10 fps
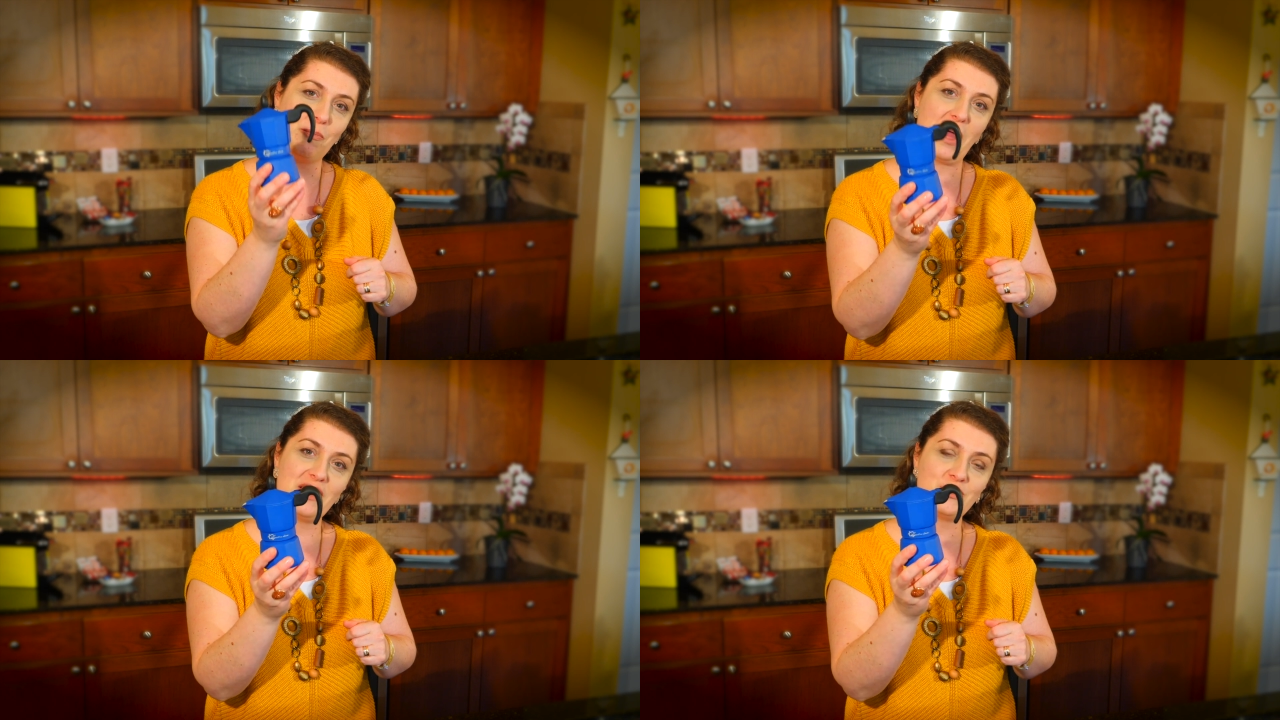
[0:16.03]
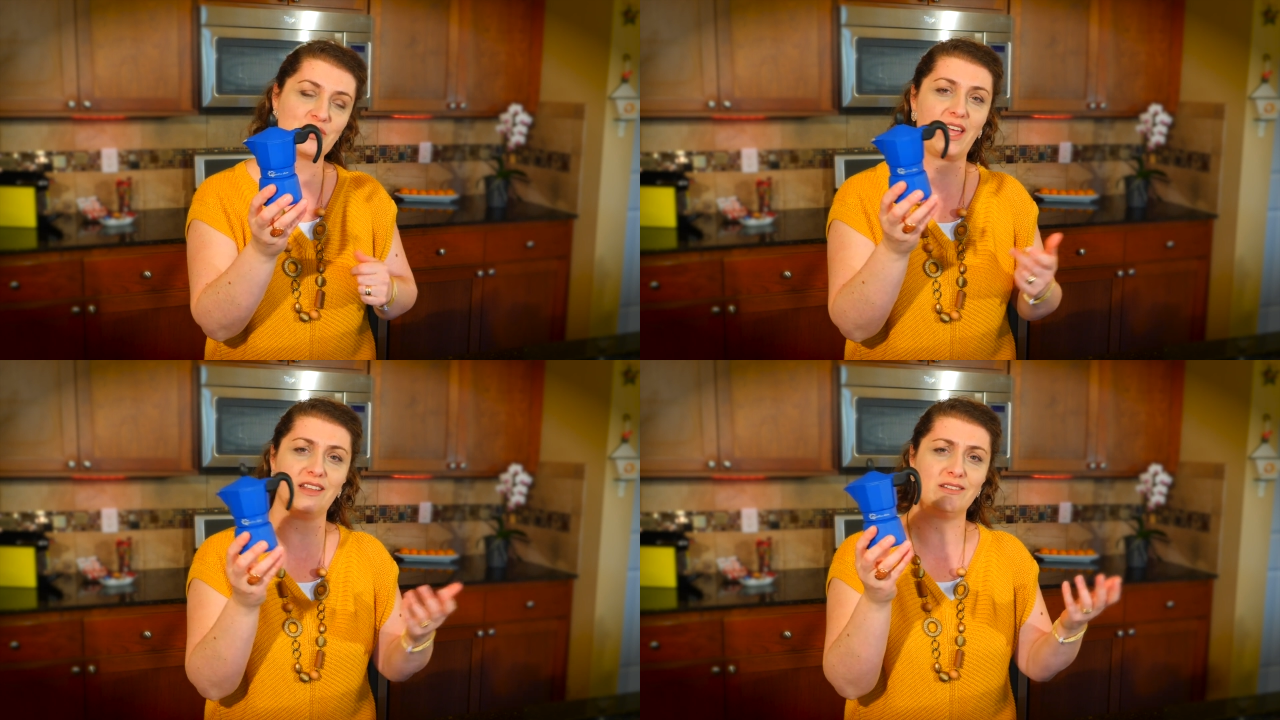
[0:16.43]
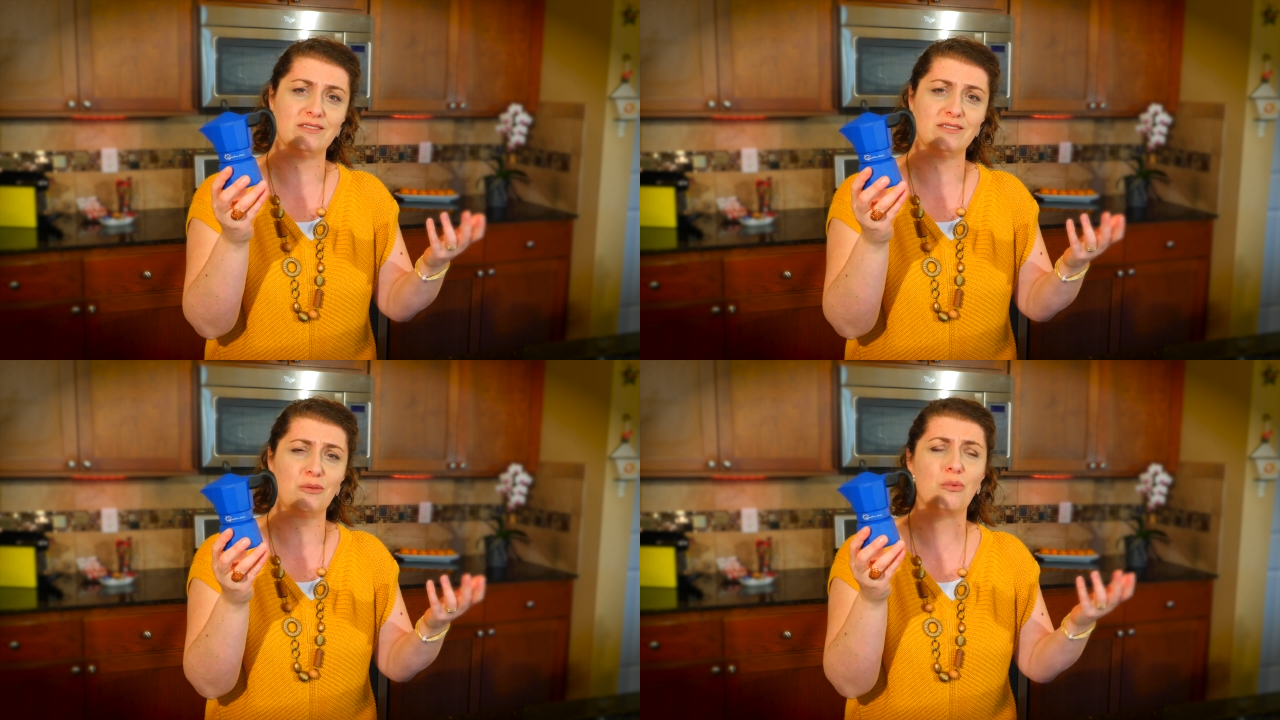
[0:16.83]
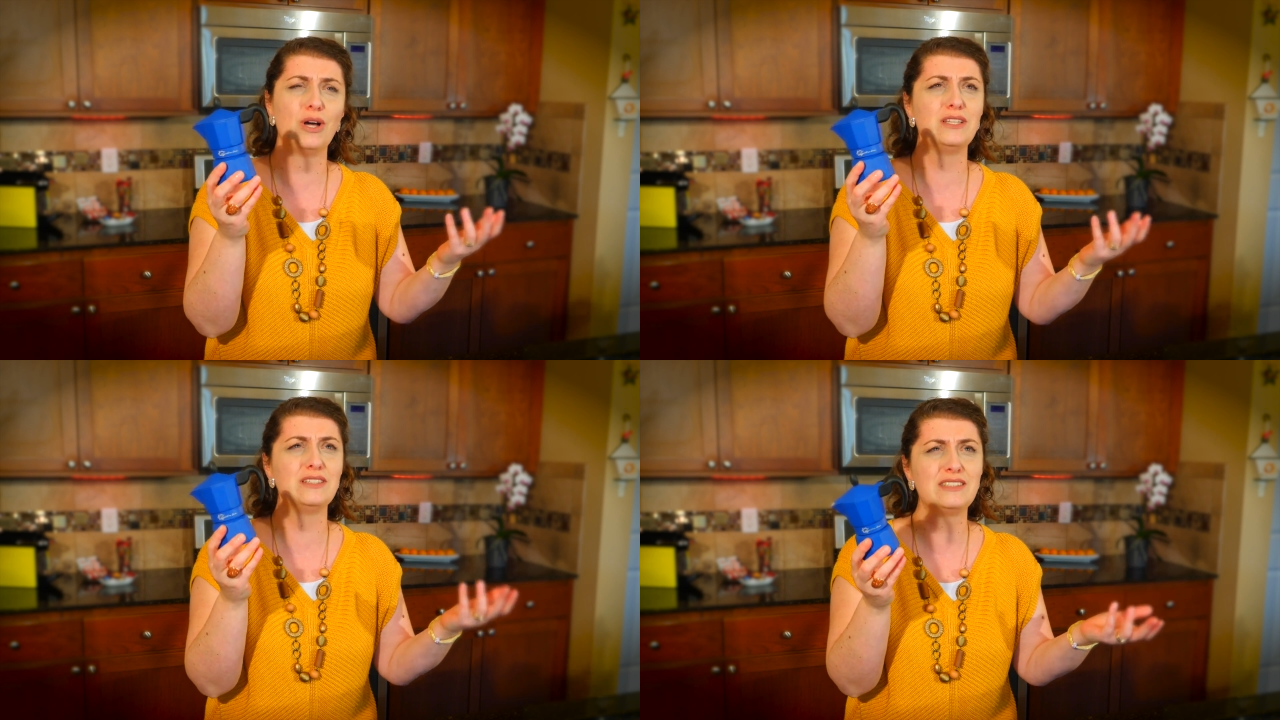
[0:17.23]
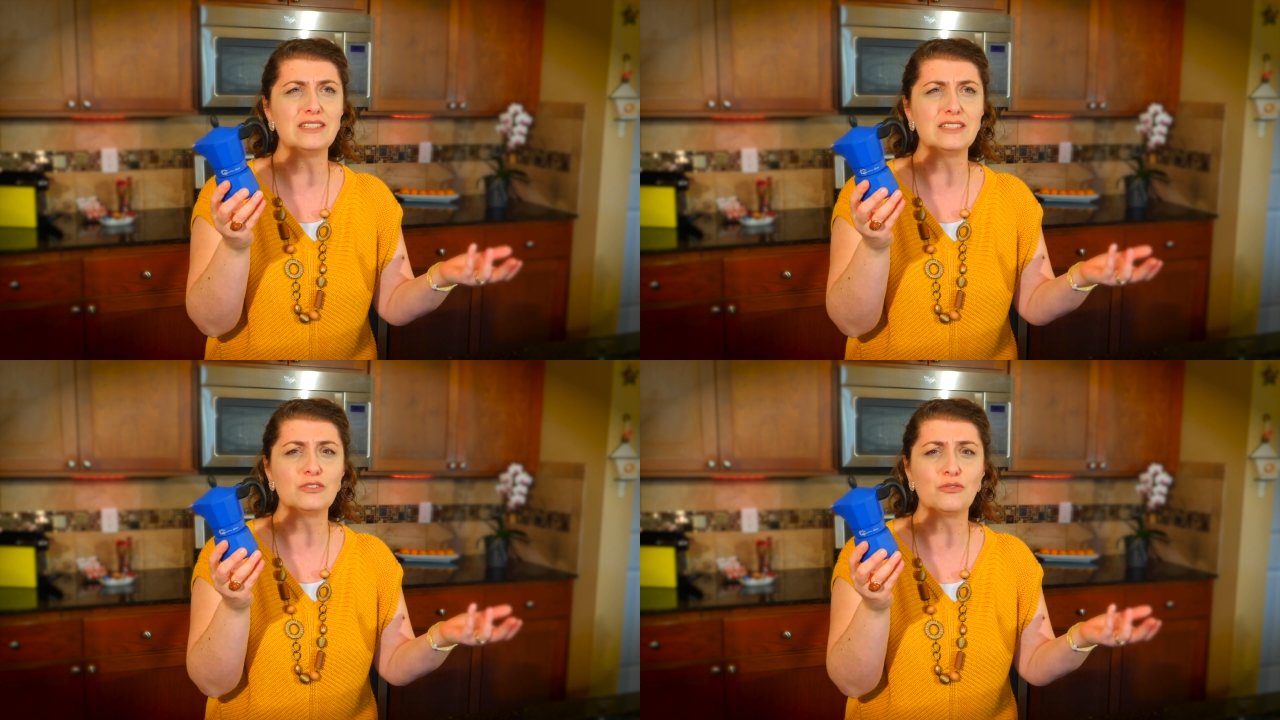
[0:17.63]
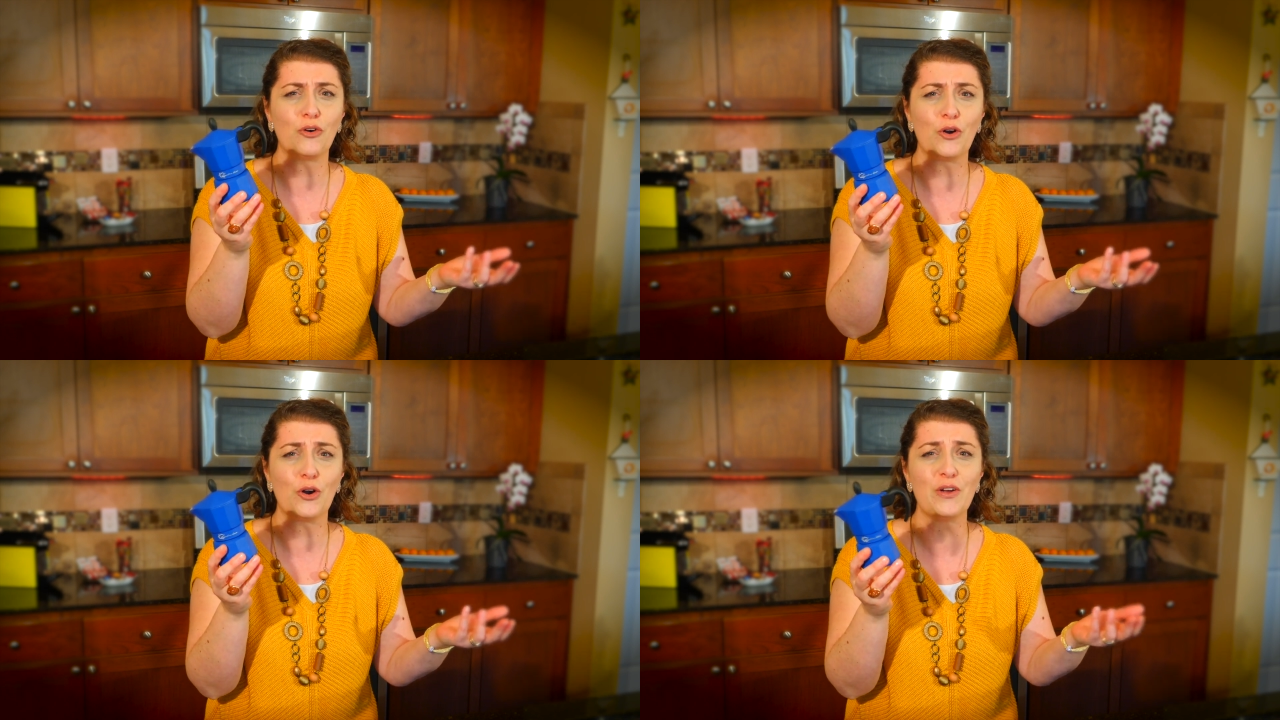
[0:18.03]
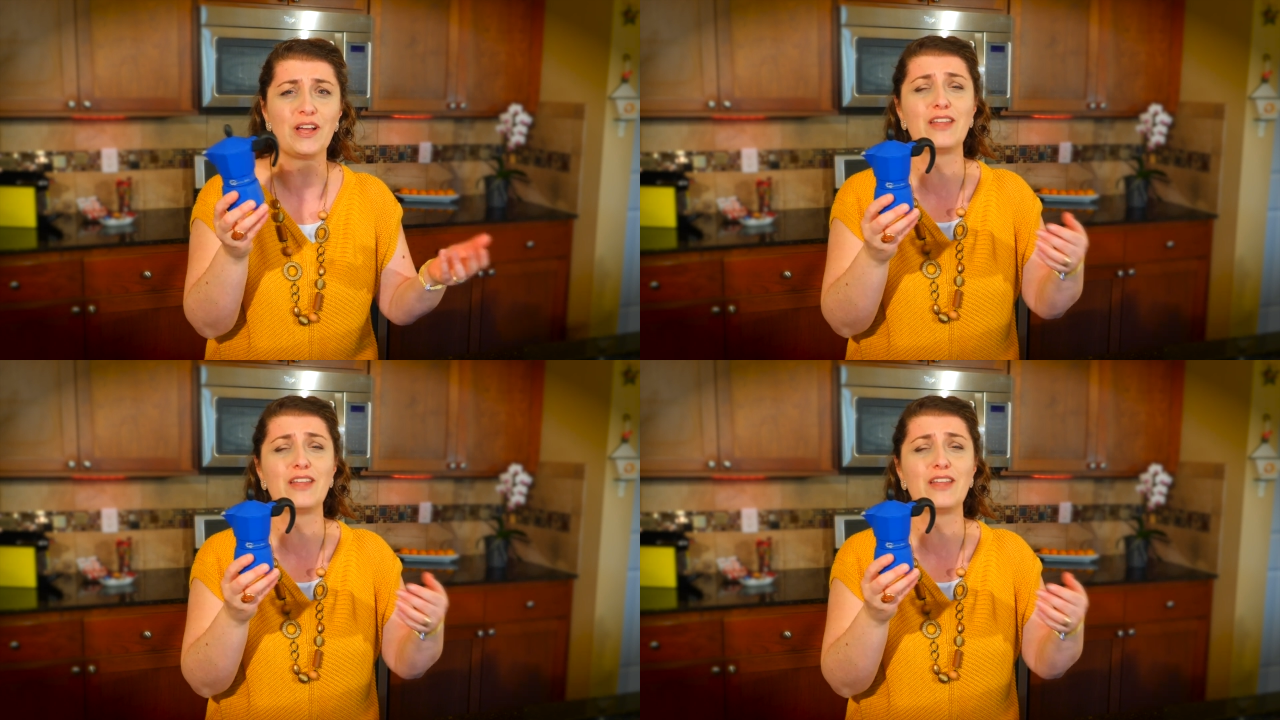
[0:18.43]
pantry and what is this for?